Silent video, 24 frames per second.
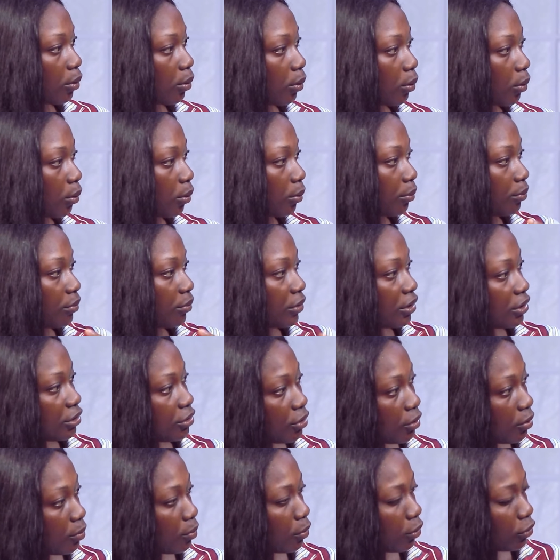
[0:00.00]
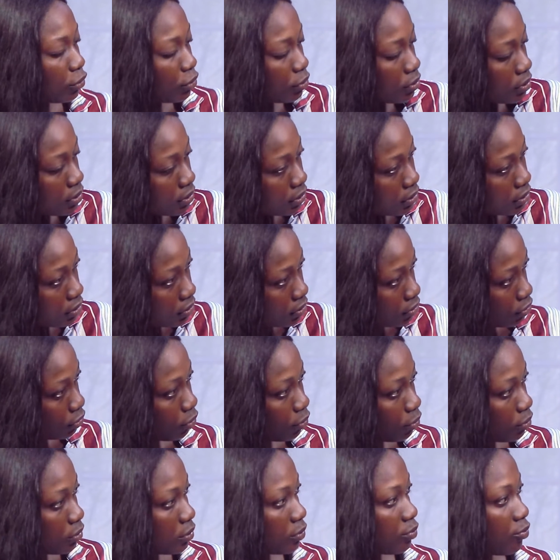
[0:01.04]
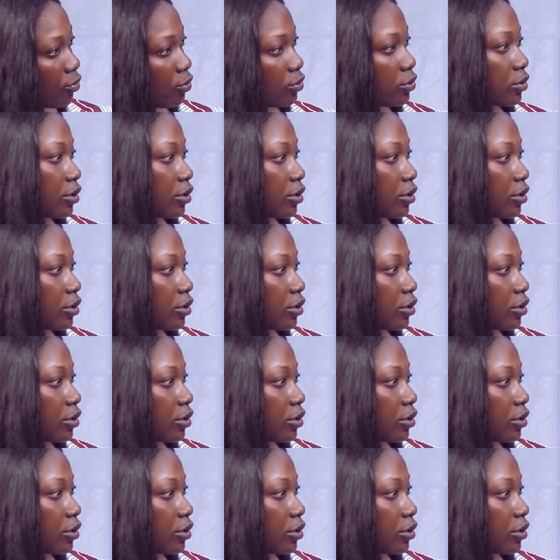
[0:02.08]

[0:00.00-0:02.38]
or medium or just small